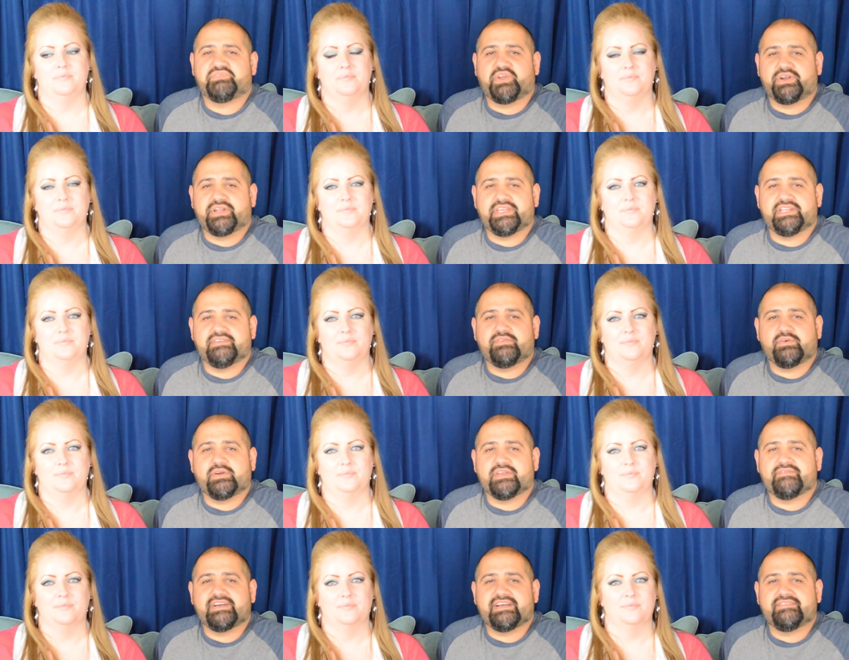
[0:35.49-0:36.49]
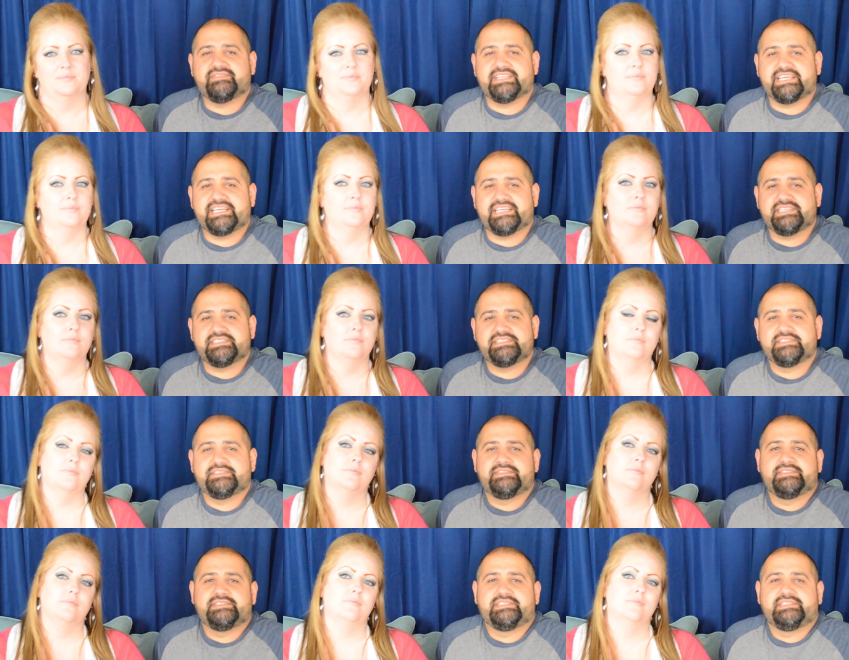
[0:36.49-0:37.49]
Speaker 1: 30 to 45 days,
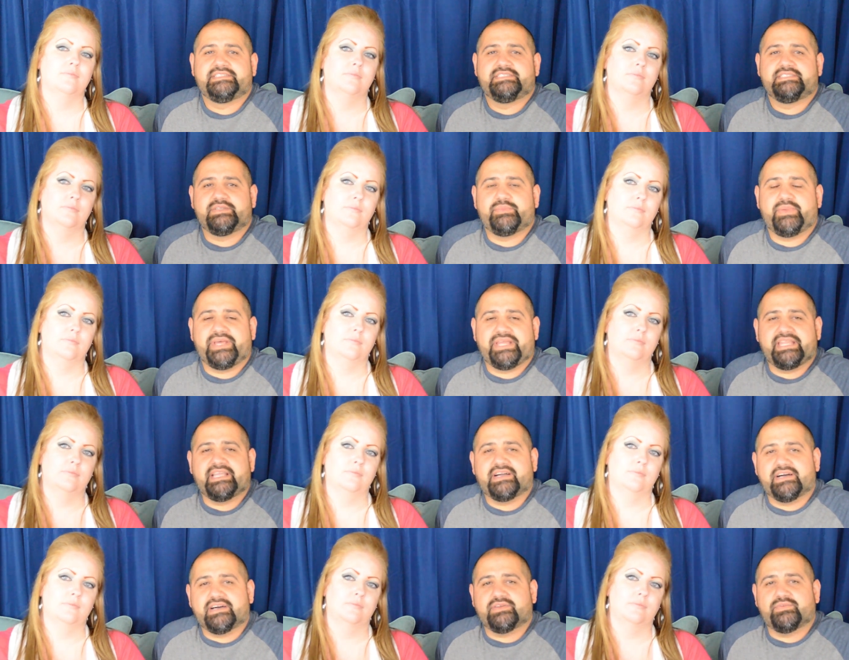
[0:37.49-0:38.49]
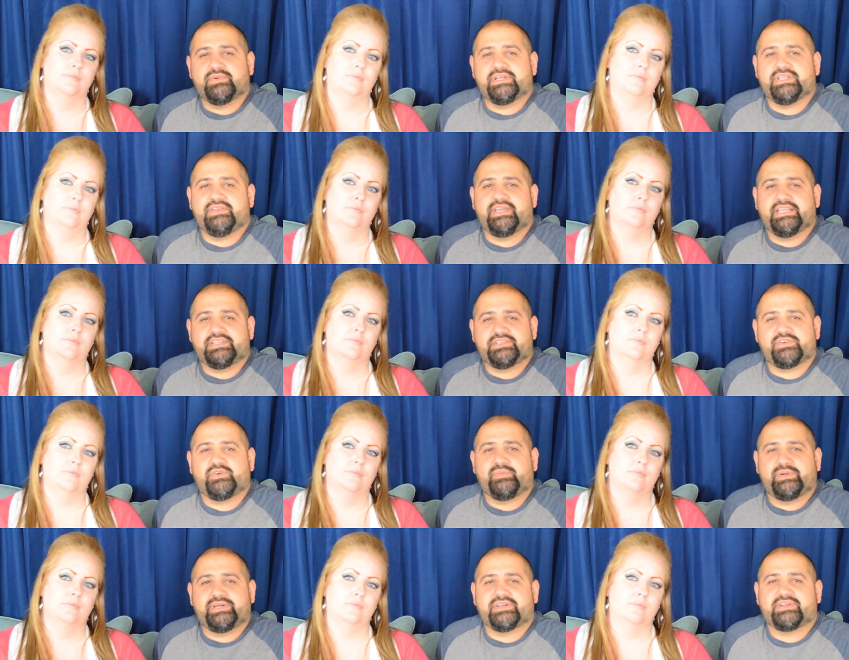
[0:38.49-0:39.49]
depending on when you get your
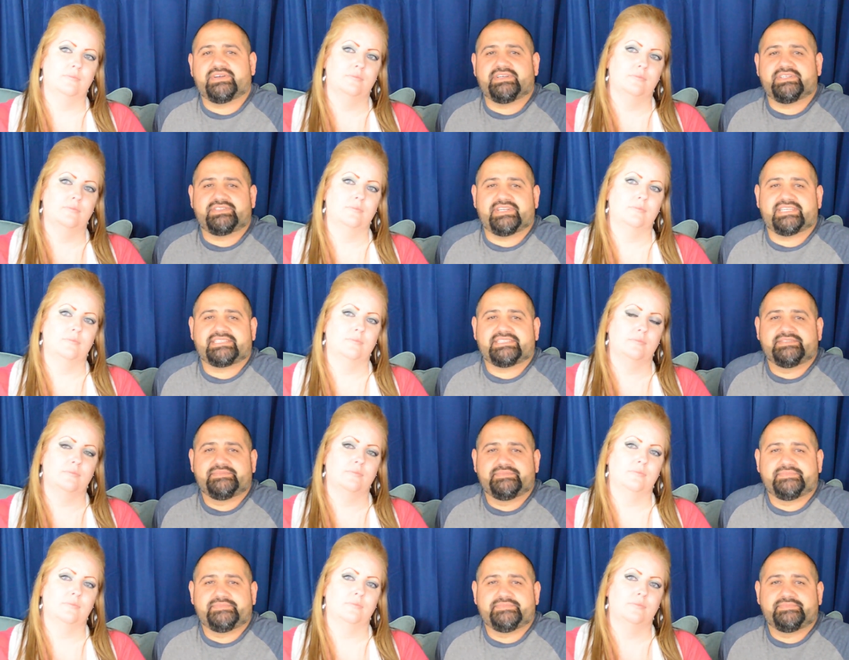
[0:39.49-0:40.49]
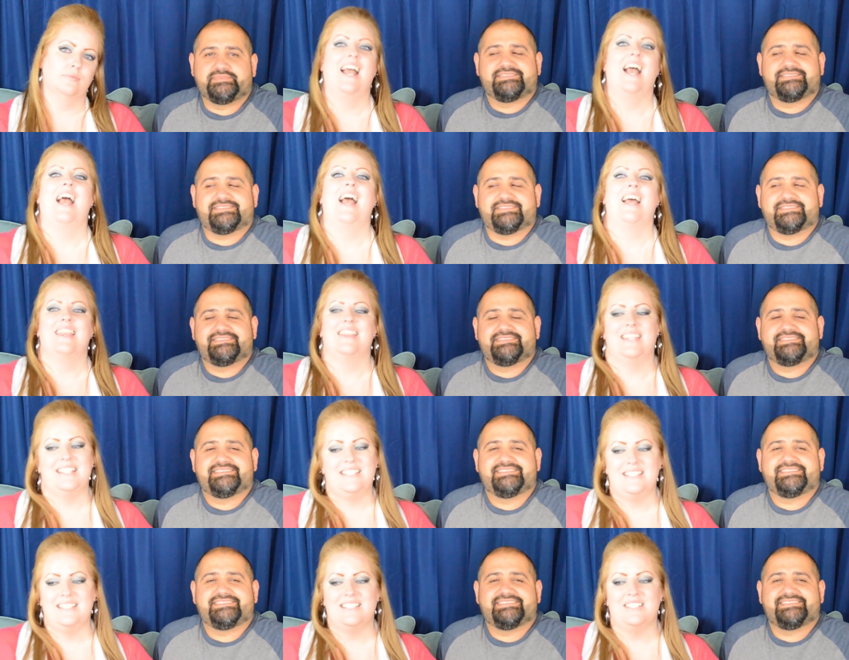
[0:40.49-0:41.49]
home under contract.
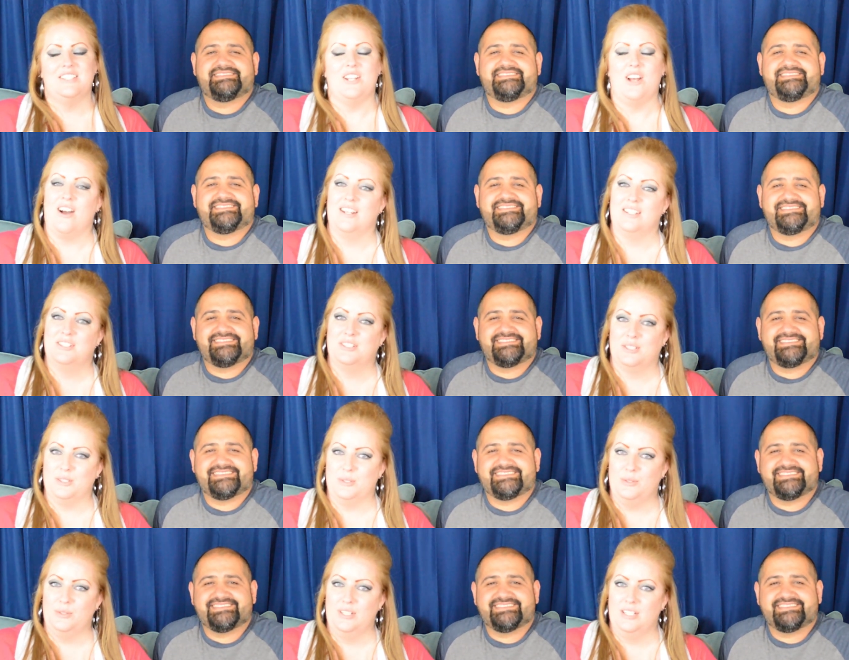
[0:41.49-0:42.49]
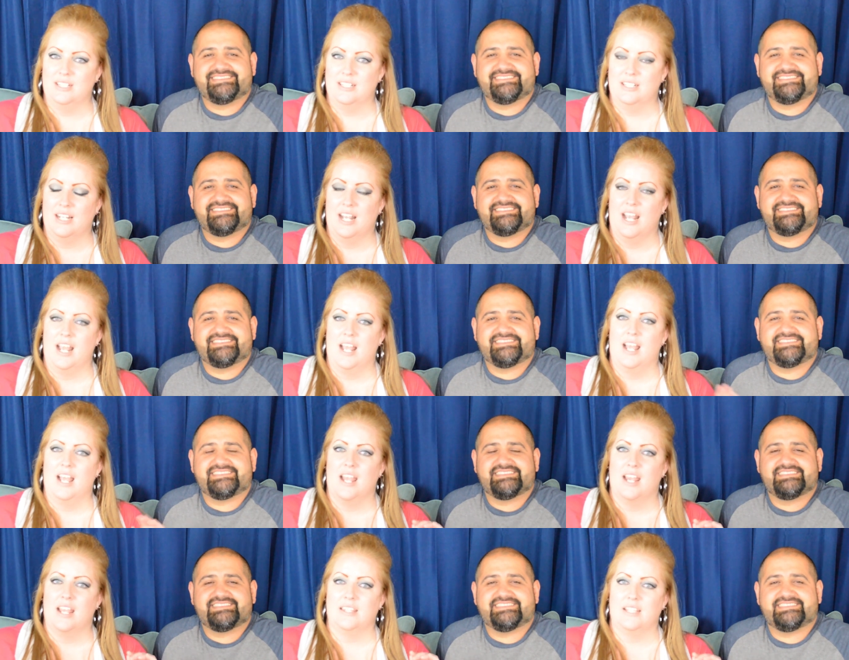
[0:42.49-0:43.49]
Speaker 2: This does not include
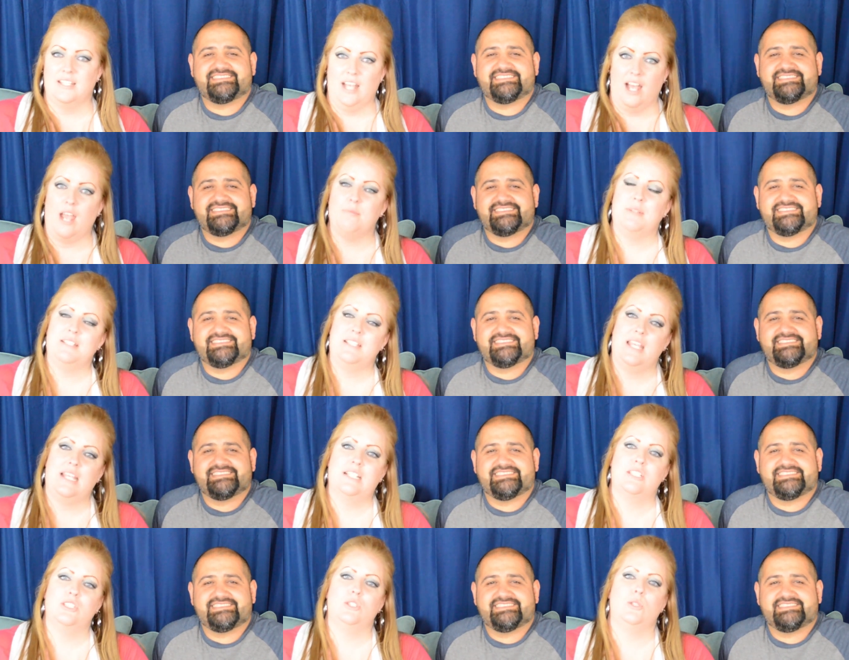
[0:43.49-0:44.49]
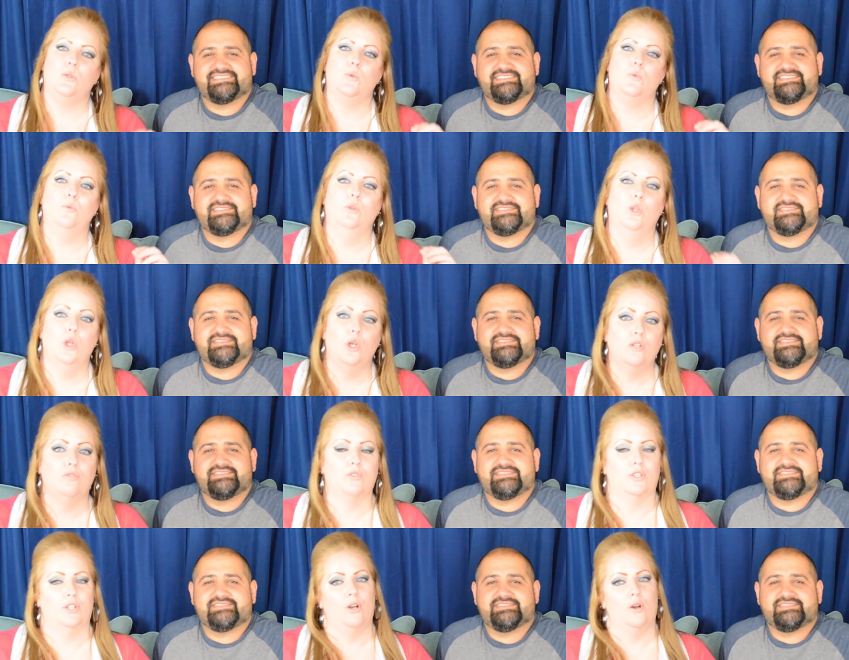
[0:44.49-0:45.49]
the time it takes to look
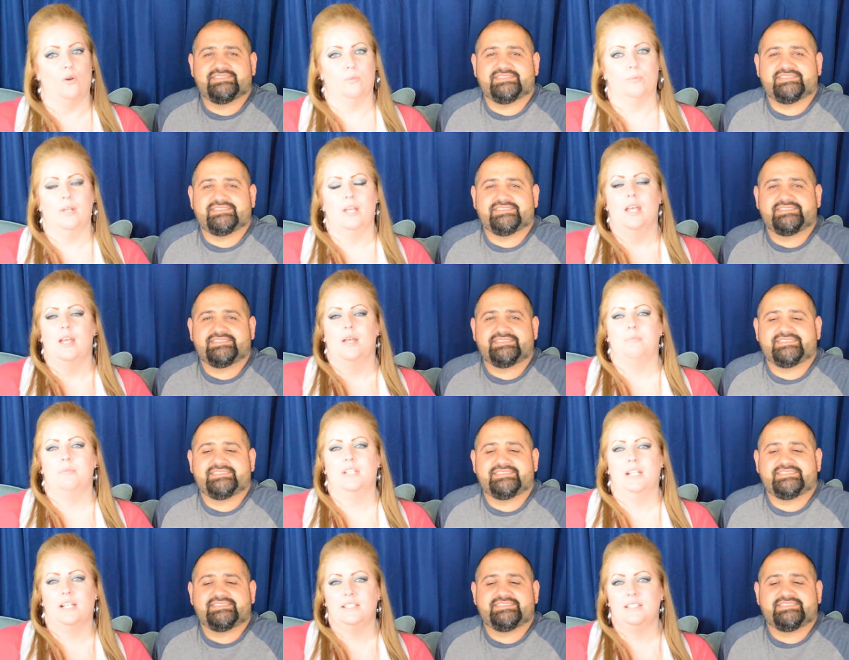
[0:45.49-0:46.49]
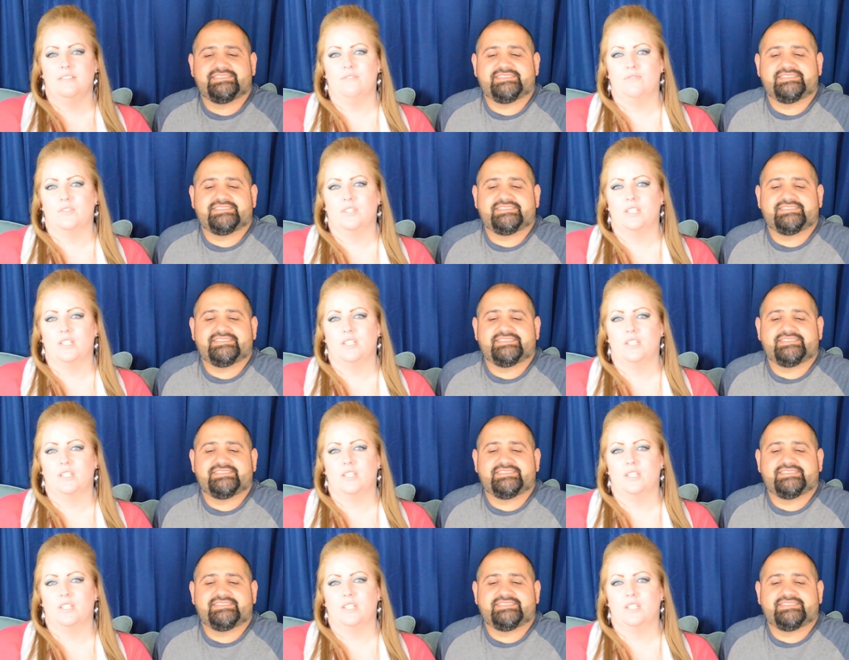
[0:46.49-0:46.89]
for the home. Because of